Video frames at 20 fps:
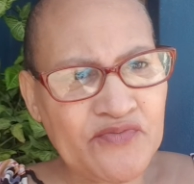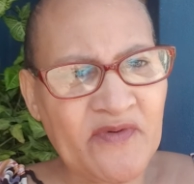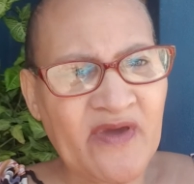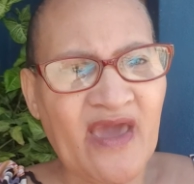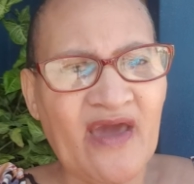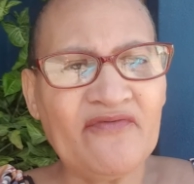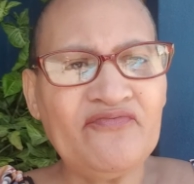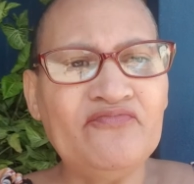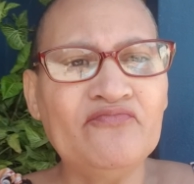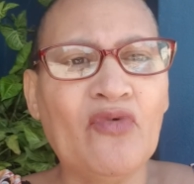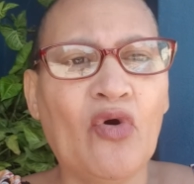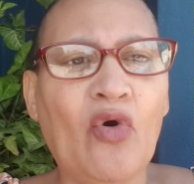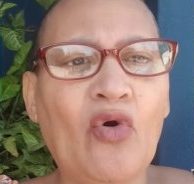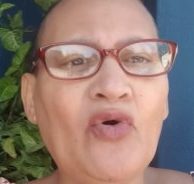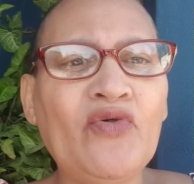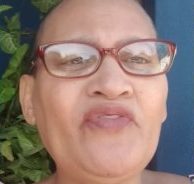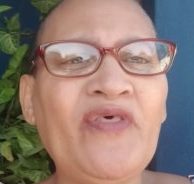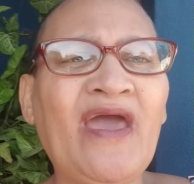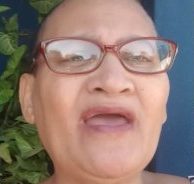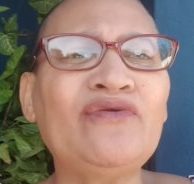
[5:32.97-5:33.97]
we have
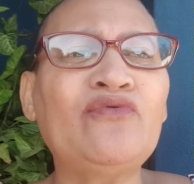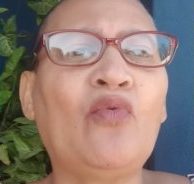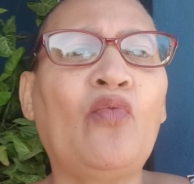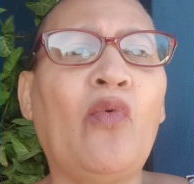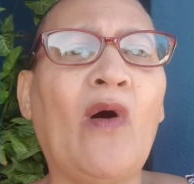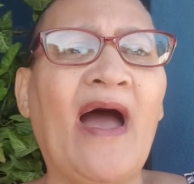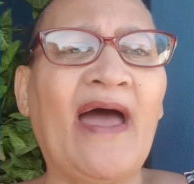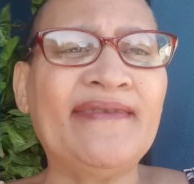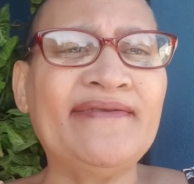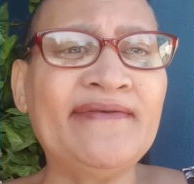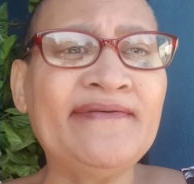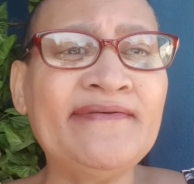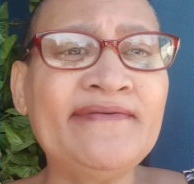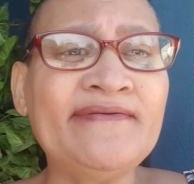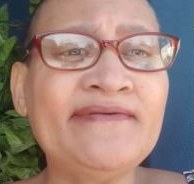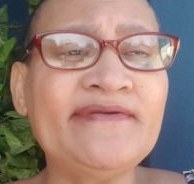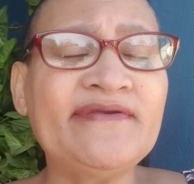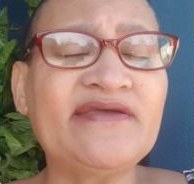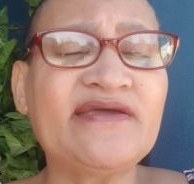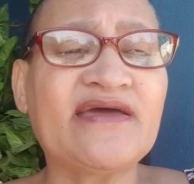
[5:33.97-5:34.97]
more than
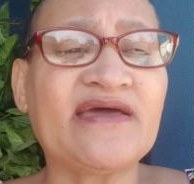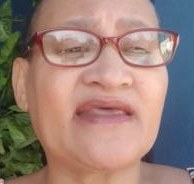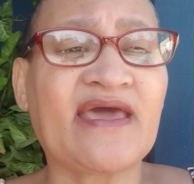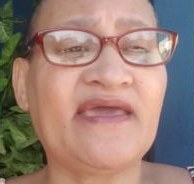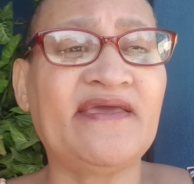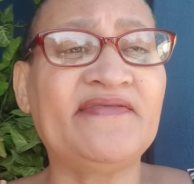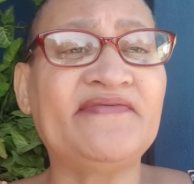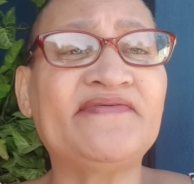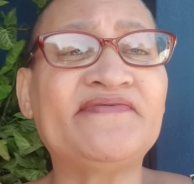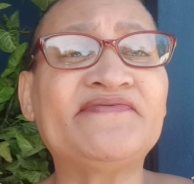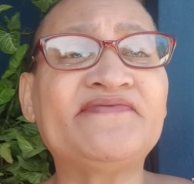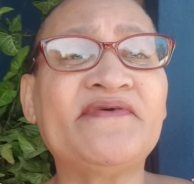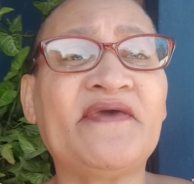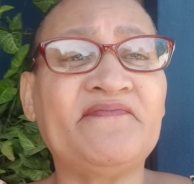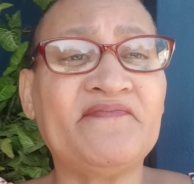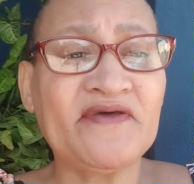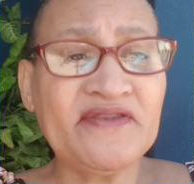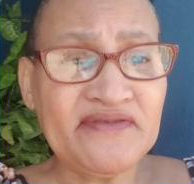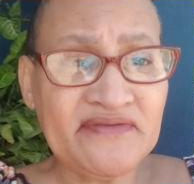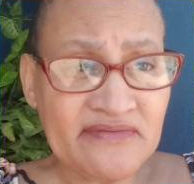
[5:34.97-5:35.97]
one grade
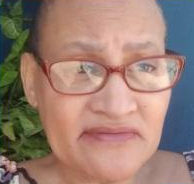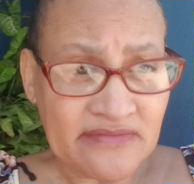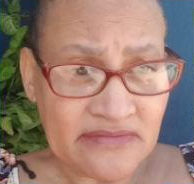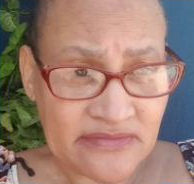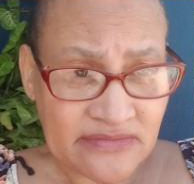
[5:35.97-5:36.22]
7